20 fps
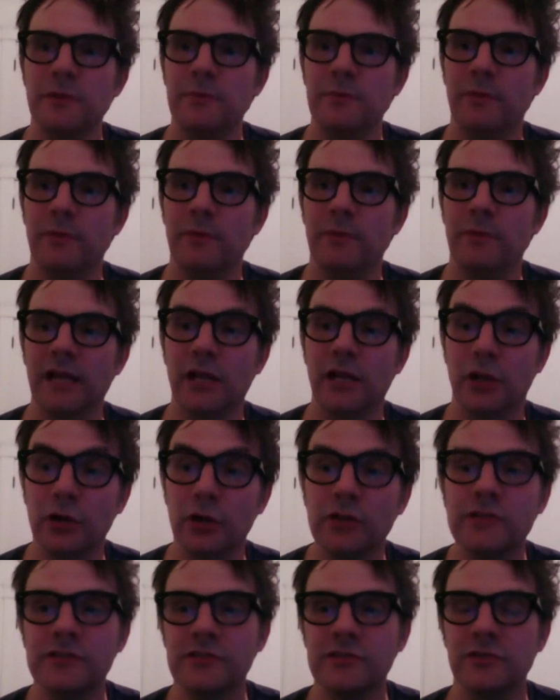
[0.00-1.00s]
but like good
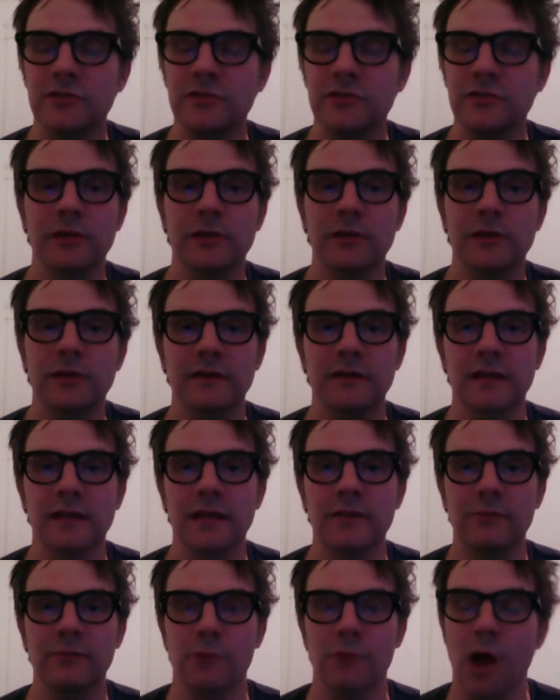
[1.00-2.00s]
stupid and
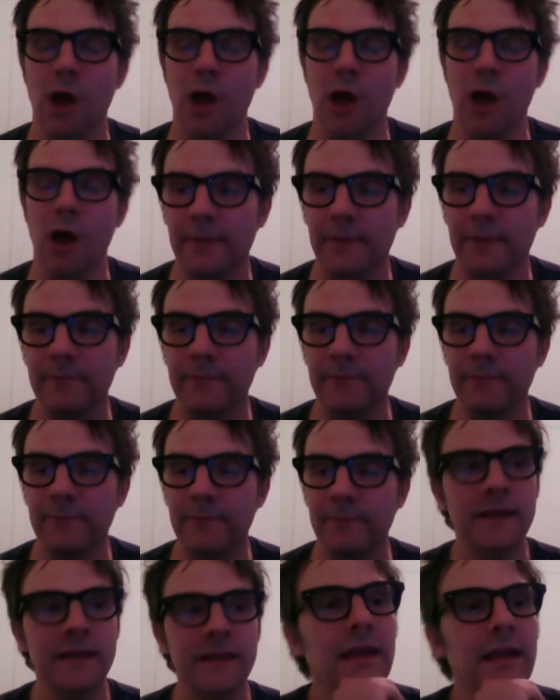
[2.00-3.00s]
rocking.
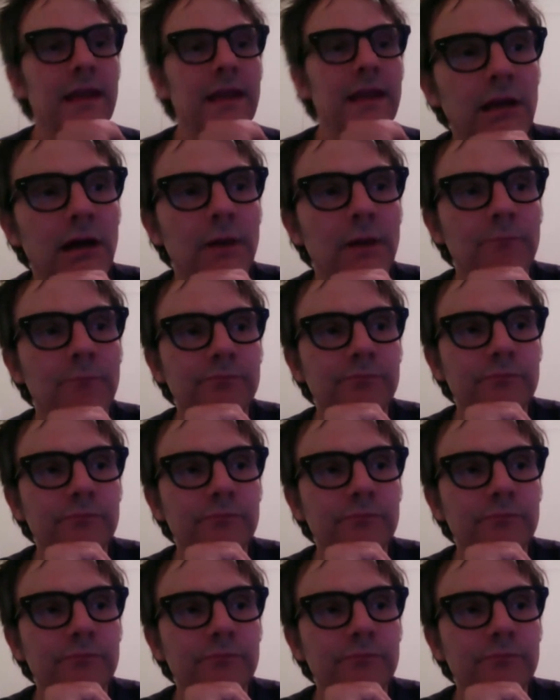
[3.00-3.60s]
And